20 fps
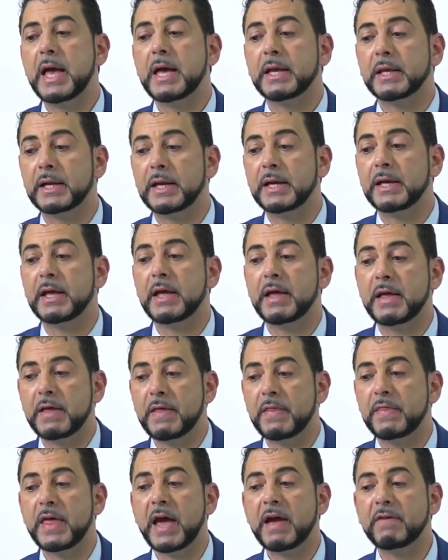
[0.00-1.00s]
you know,
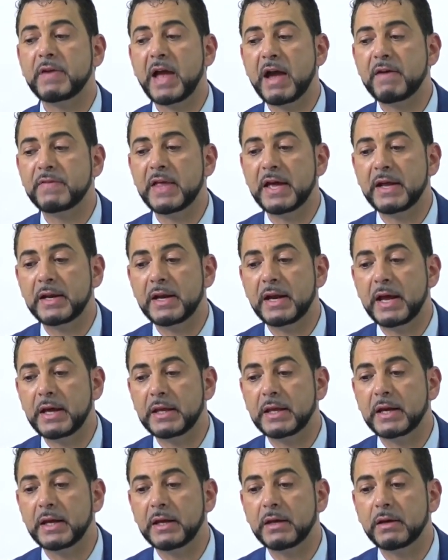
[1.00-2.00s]
they gave that,
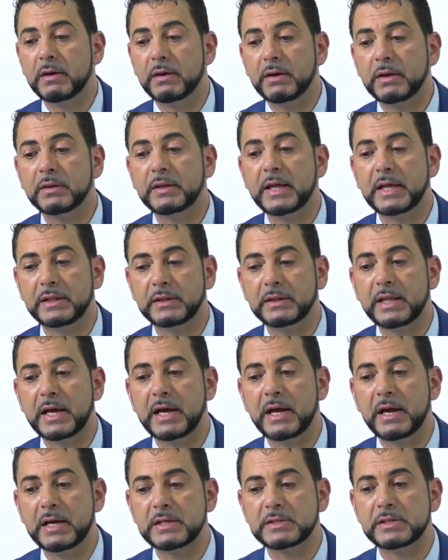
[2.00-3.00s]
you know,
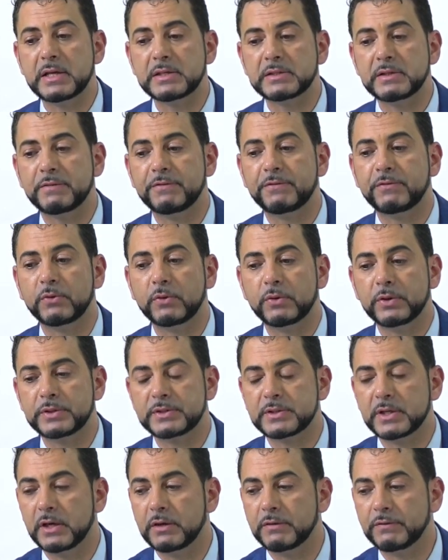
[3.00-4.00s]
that as a 4
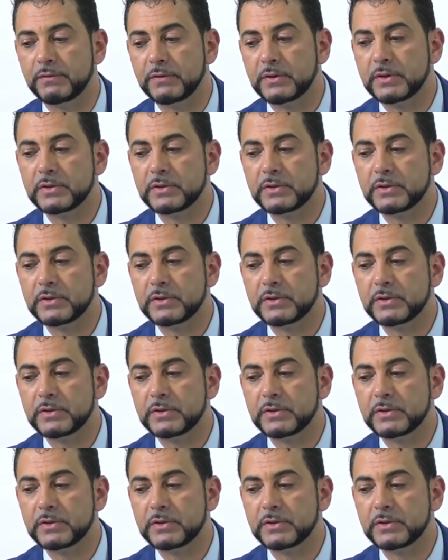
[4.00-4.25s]
itself.